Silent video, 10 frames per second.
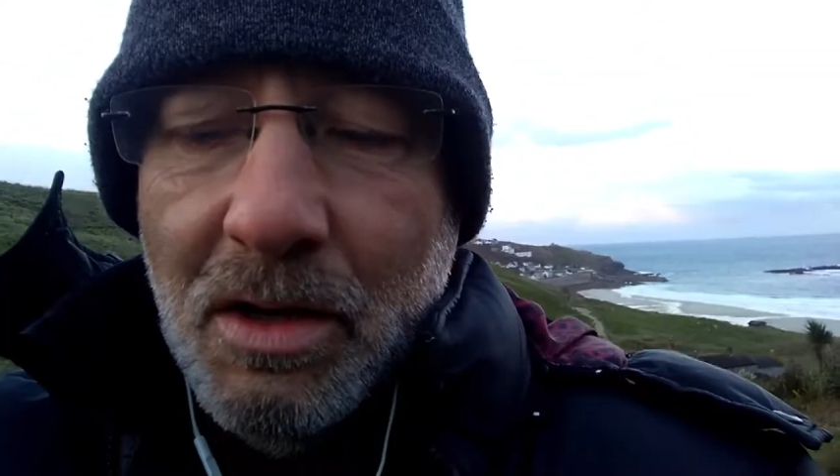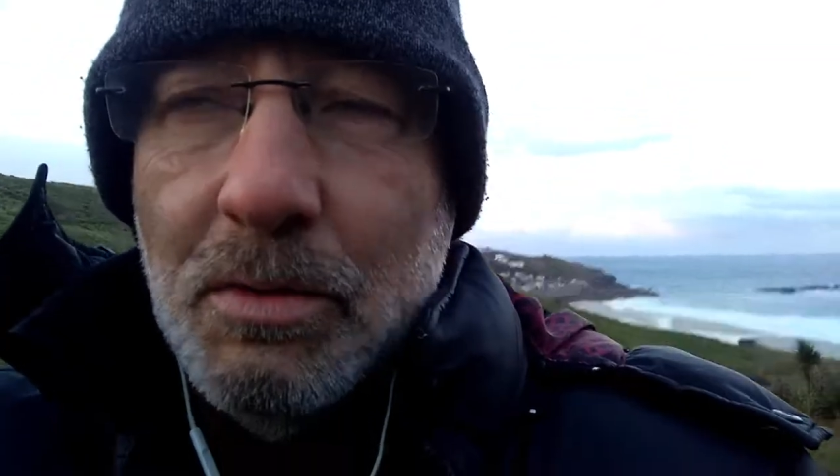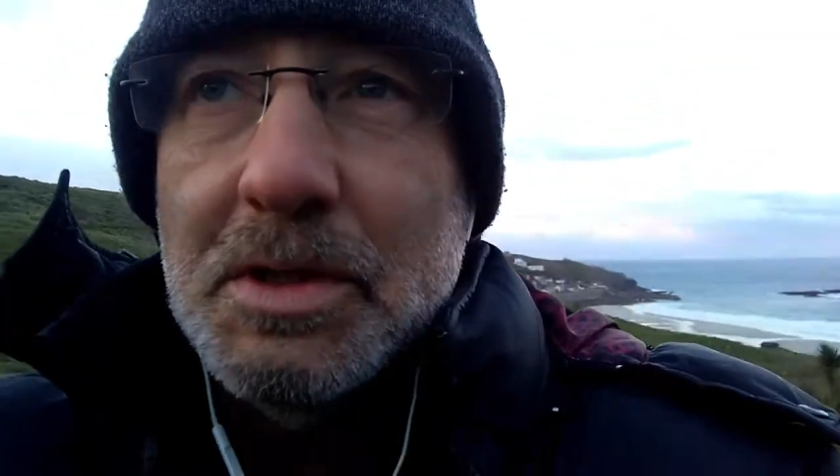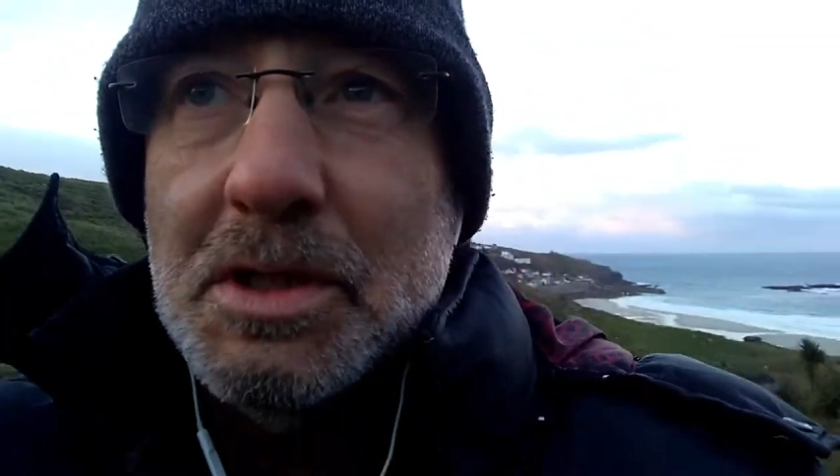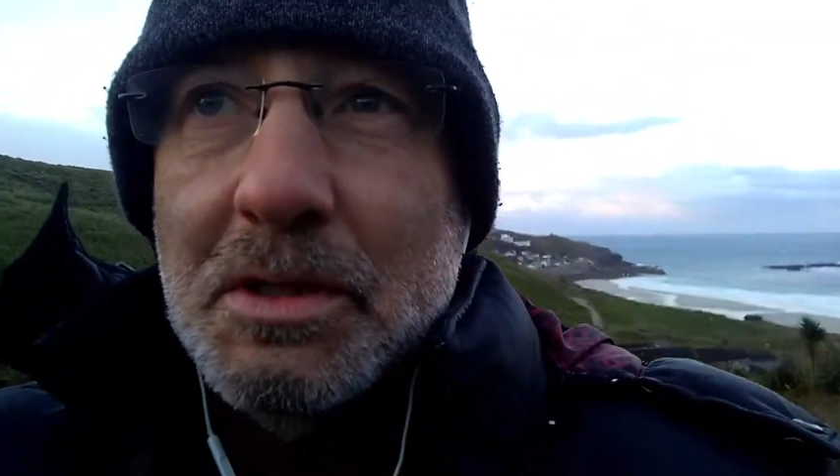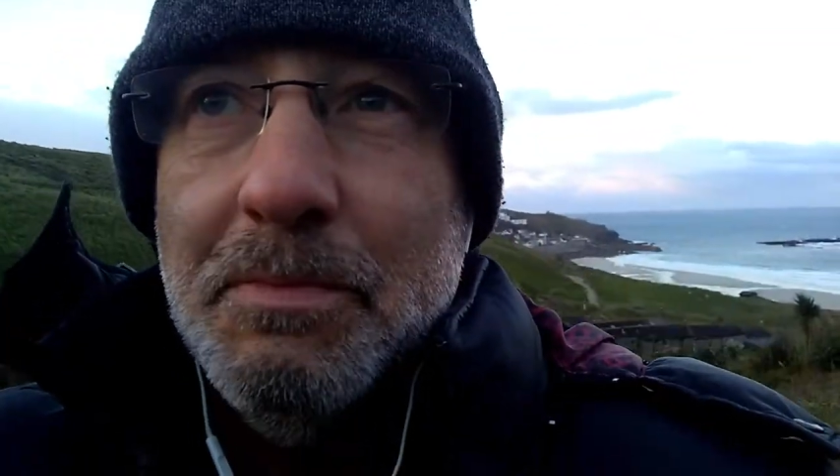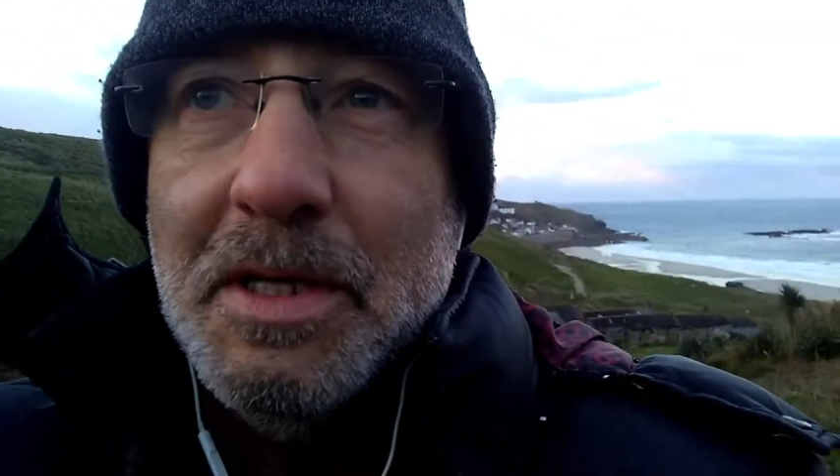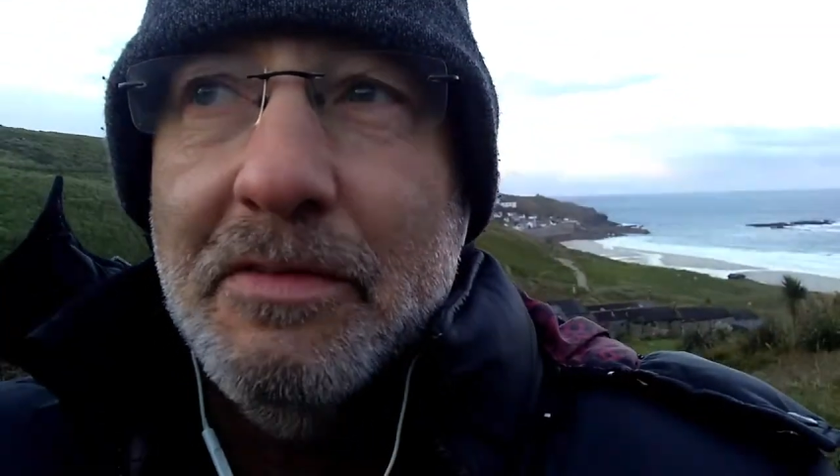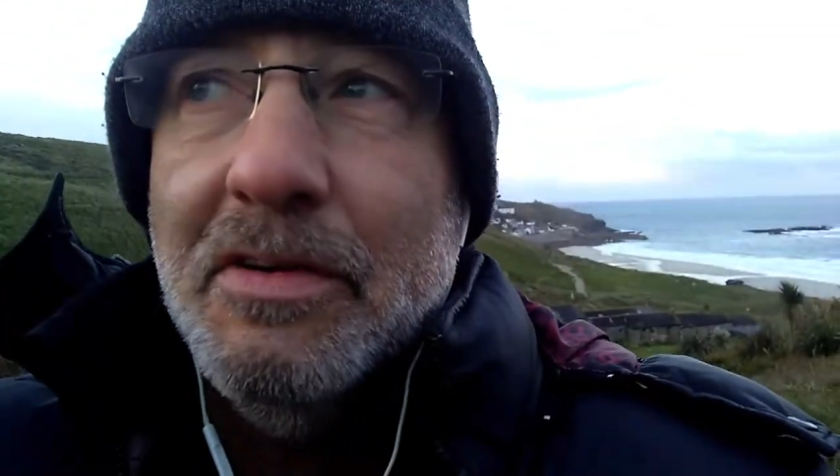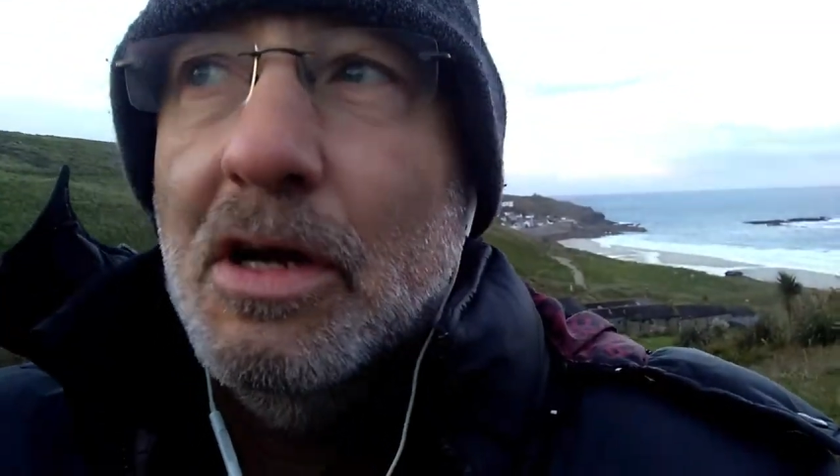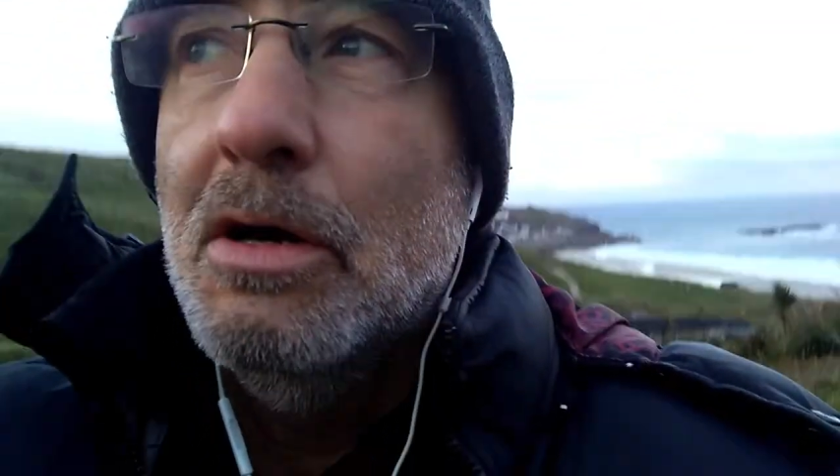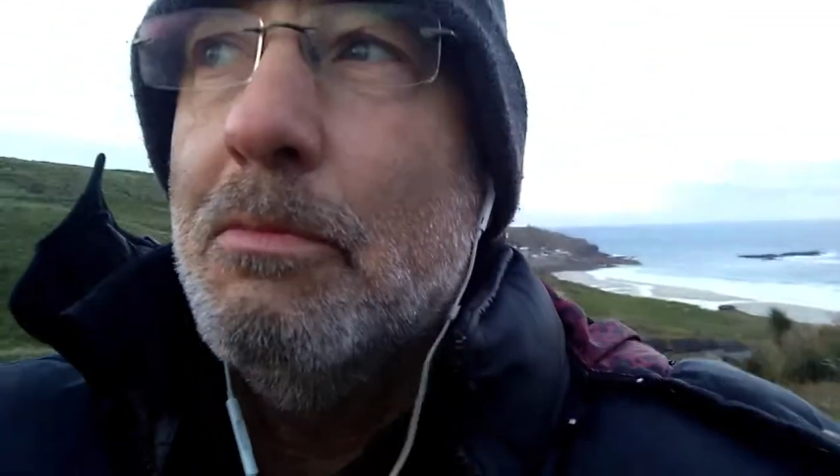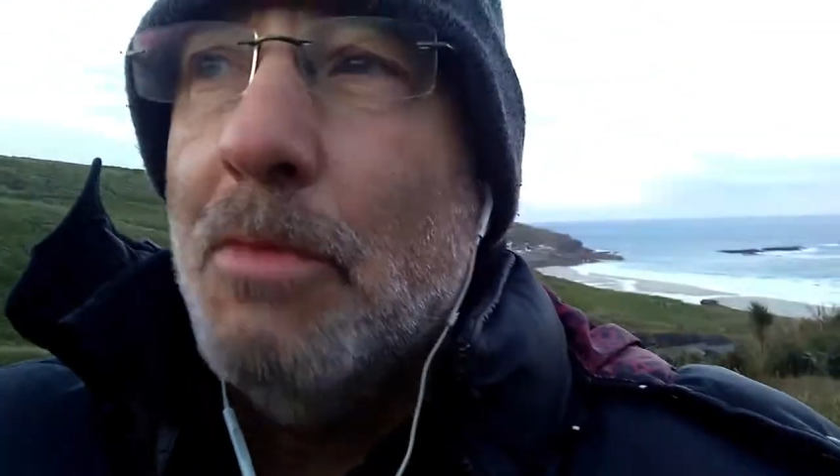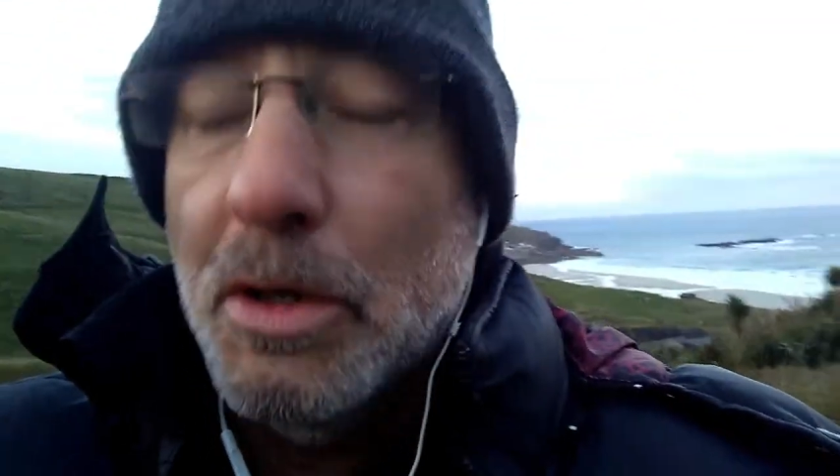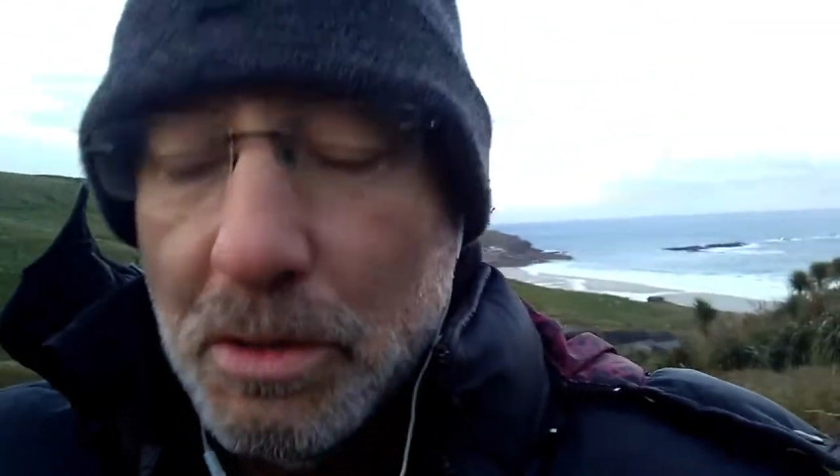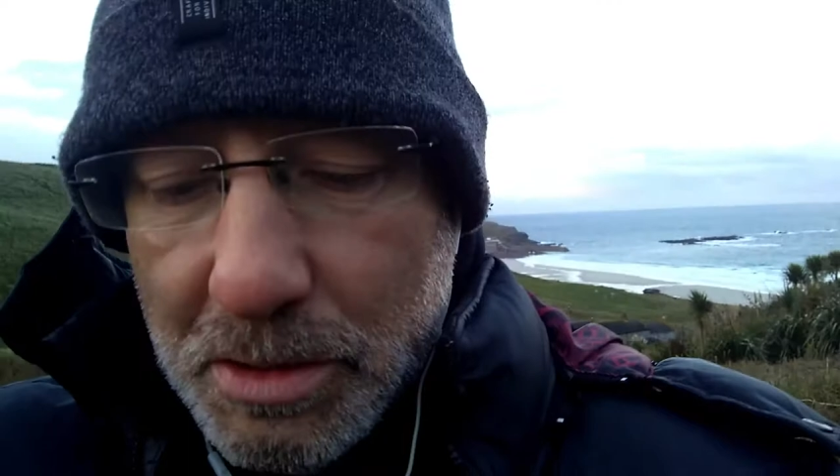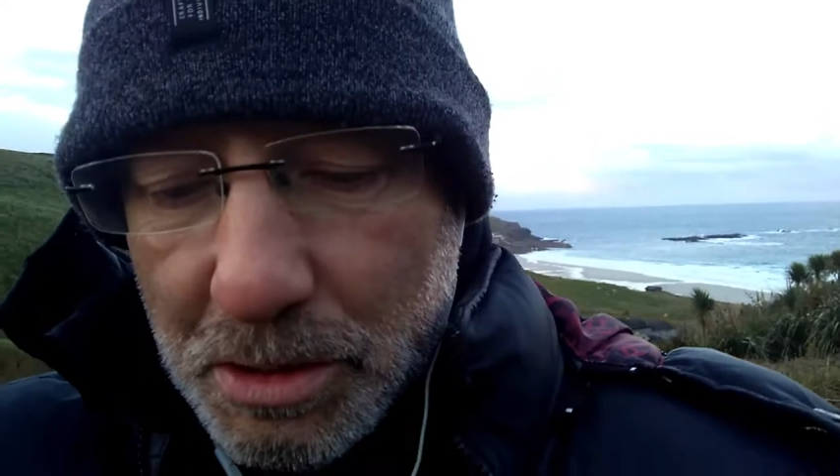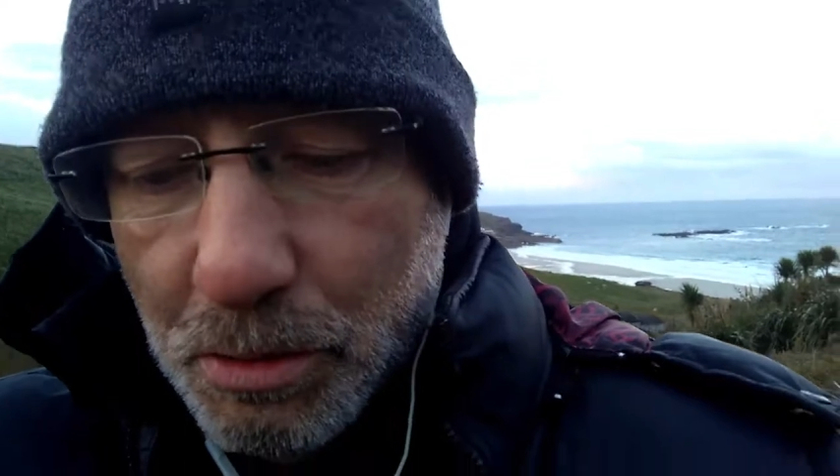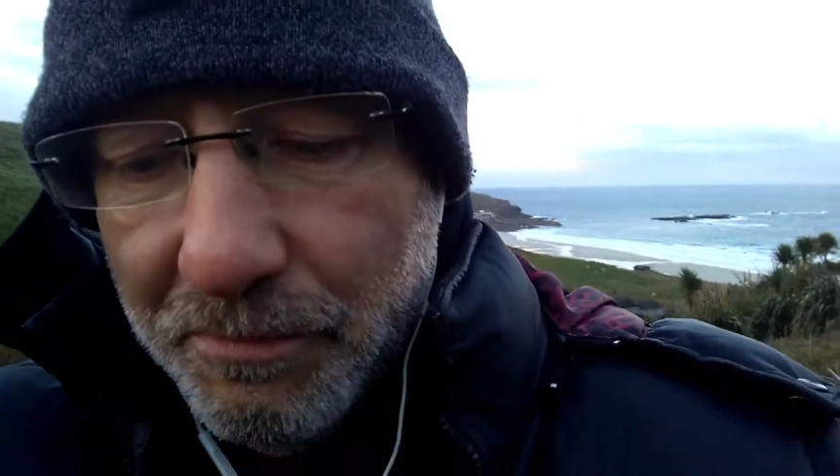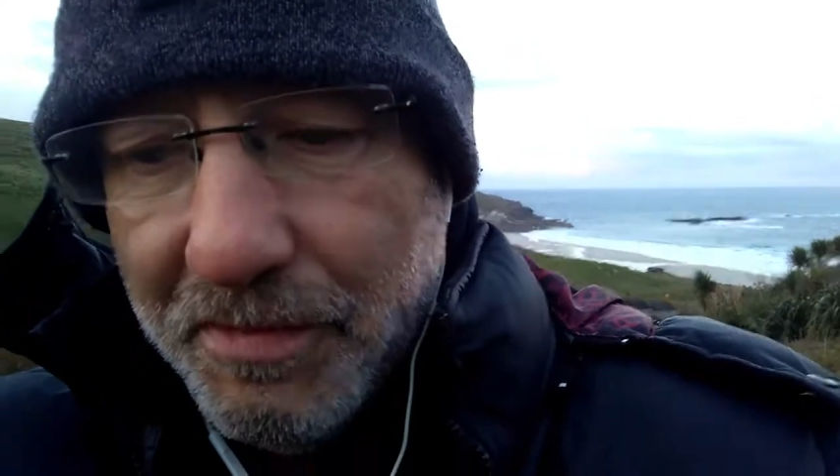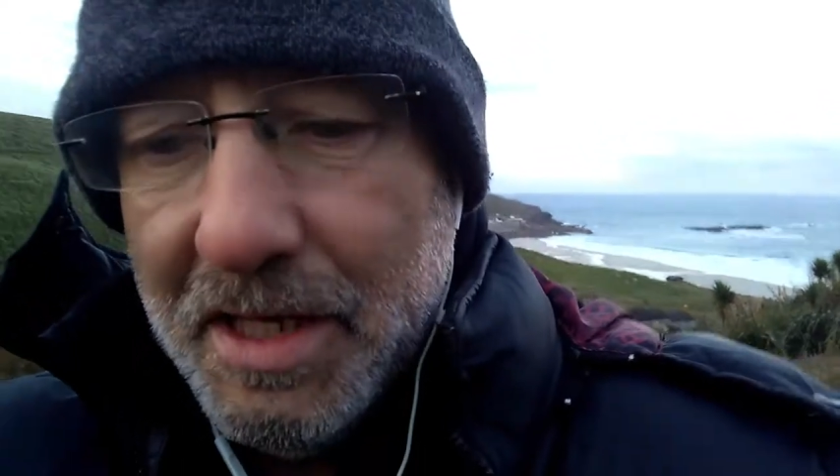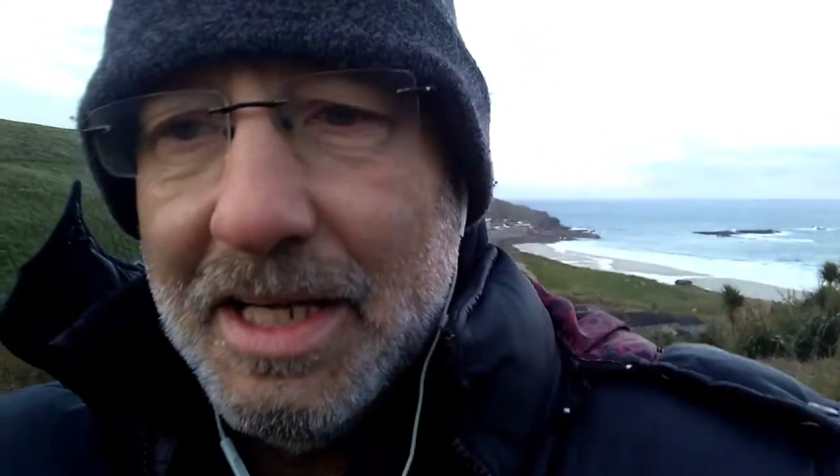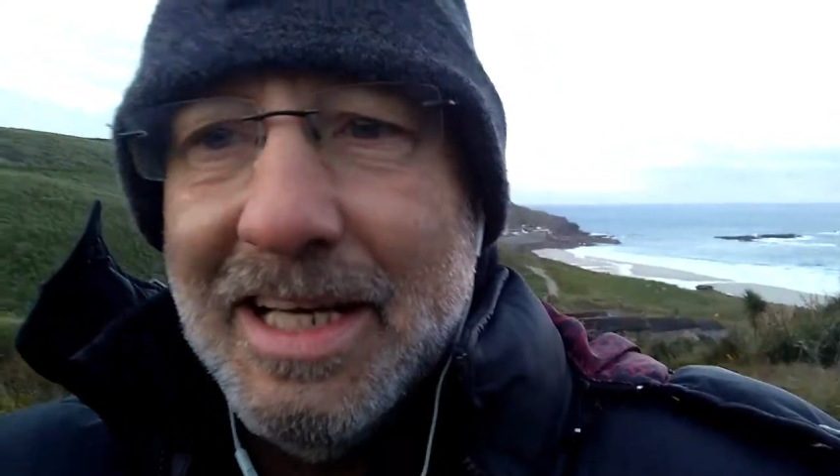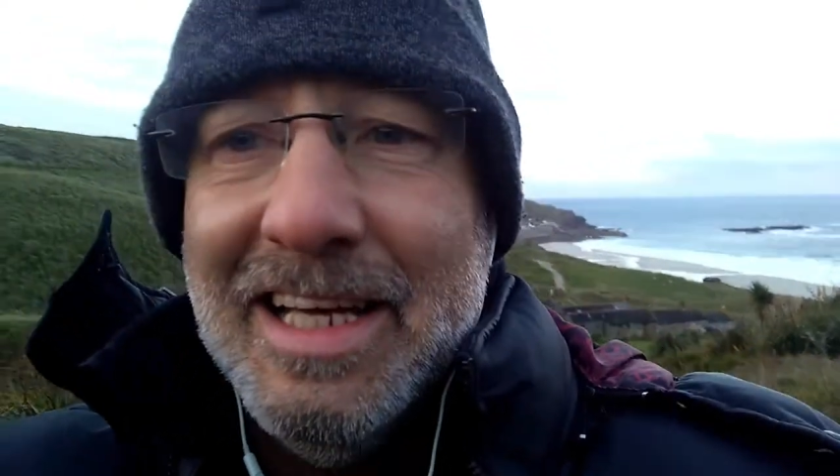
which is a bit of moral discomfort